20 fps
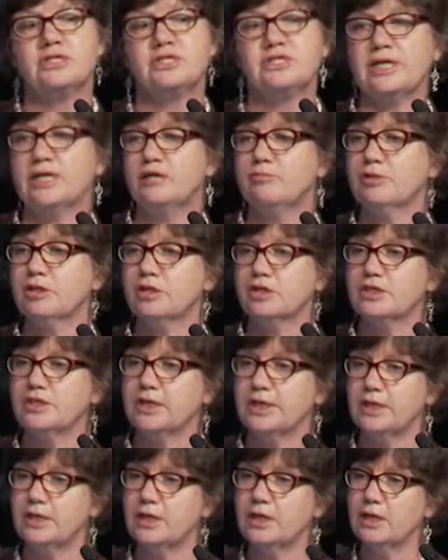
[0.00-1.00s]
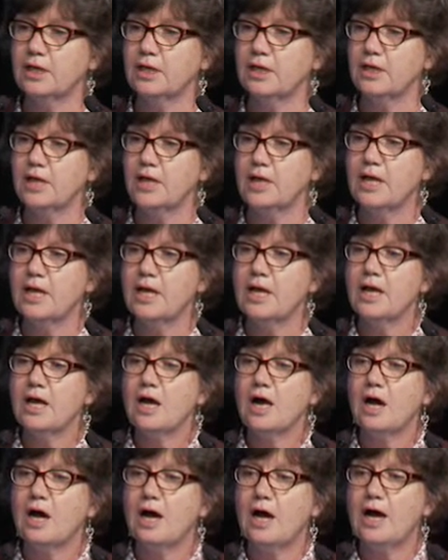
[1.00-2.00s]
is sustainability,
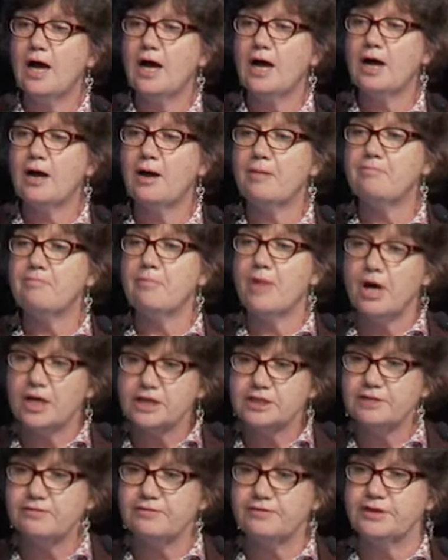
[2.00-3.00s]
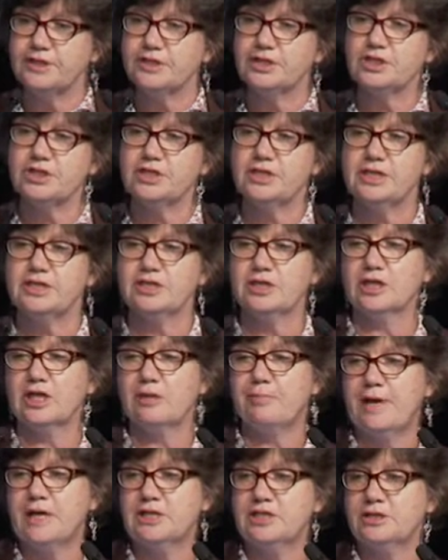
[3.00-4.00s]
my definition is the
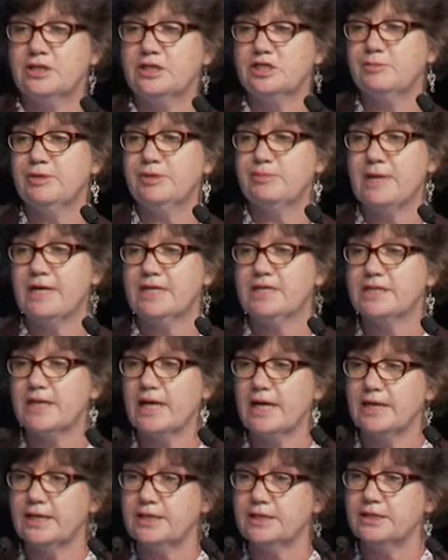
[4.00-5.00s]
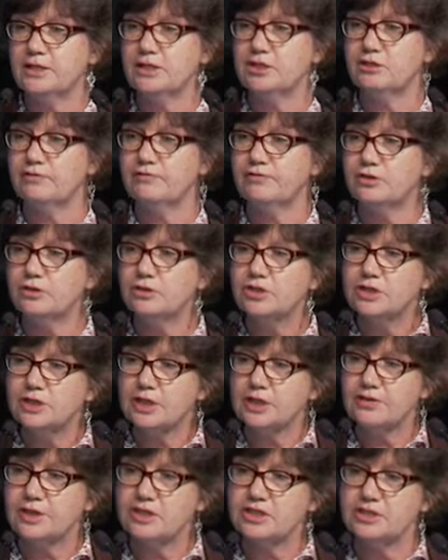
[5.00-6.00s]
capacity to be maintained into the
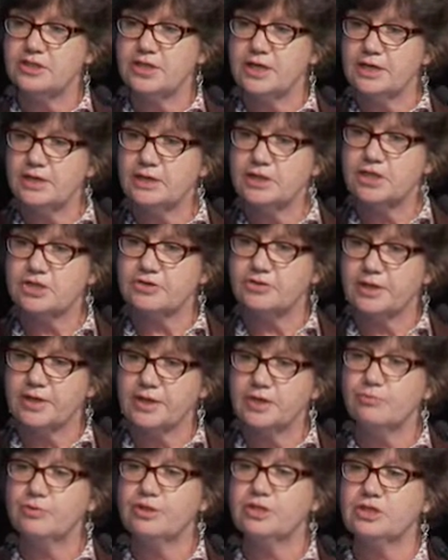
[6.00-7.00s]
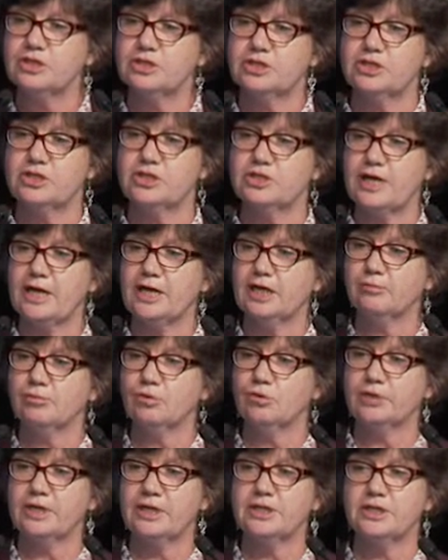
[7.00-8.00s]
future. Thus, an industry which is
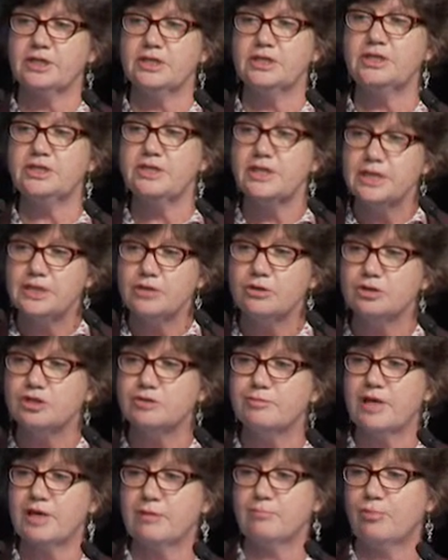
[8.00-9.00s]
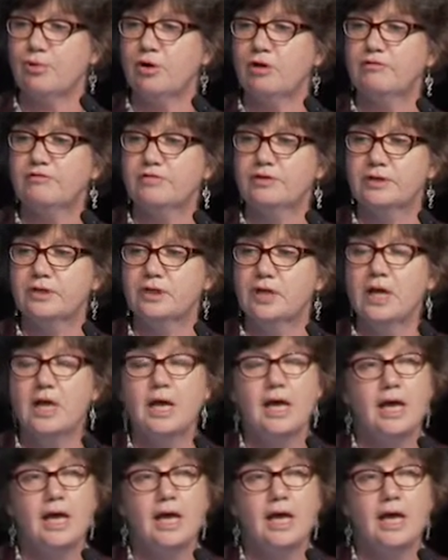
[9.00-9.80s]
sustainable can continue to make profit